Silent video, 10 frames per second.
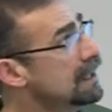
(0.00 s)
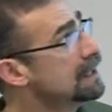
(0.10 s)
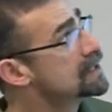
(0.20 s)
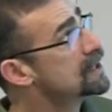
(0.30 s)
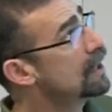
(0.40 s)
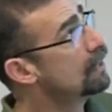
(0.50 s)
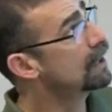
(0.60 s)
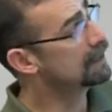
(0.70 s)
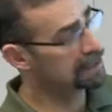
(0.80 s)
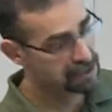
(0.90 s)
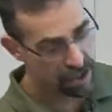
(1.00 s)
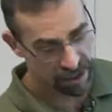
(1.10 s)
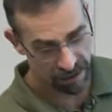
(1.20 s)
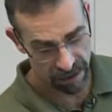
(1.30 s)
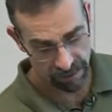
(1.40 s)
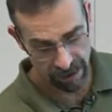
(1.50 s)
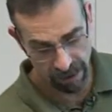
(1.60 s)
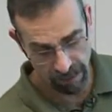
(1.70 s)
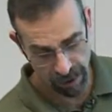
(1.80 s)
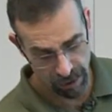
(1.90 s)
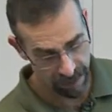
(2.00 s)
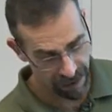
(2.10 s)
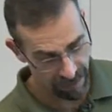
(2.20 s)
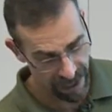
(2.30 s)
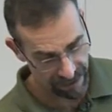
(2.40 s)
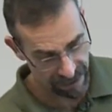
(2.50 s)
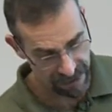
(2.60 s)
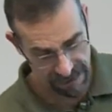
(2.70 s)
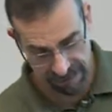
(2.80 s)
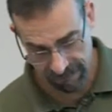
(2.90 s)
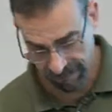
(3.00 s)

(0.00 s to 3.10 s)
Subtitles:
And so let's talk a little bit about permanent magnets.